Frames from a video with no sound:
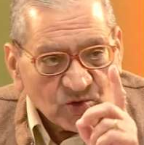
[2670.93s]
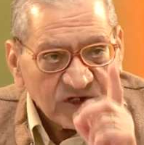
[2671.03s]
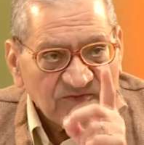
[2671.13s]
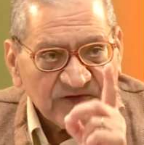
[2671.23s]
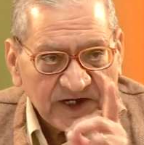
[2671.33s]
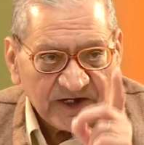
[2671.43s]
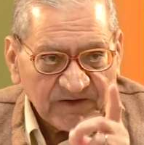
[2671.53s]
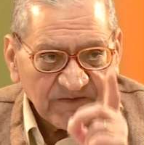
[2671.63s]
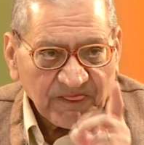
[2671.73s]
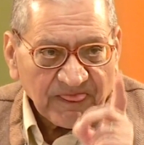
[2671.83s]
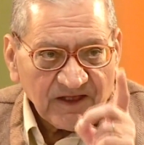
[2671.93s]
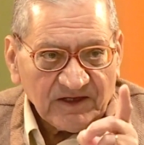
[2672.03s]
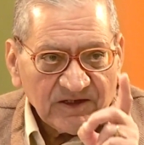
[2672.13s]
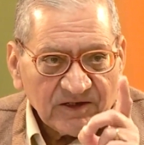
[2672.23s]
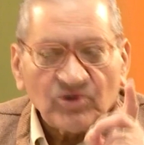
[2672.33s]
codified,
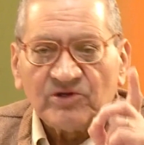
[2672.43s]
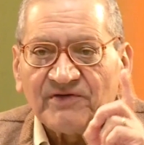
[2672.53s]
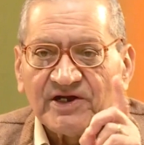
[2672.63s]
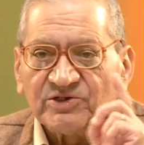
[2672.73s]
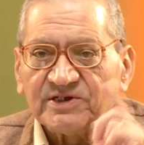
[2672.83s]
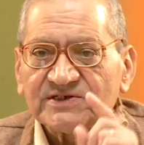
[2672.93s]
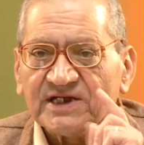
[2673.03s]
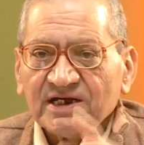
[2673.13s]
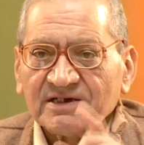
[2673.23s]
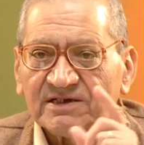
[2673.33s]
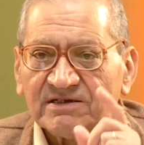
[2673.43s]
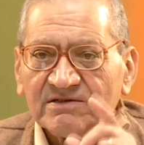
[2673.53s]
you understand?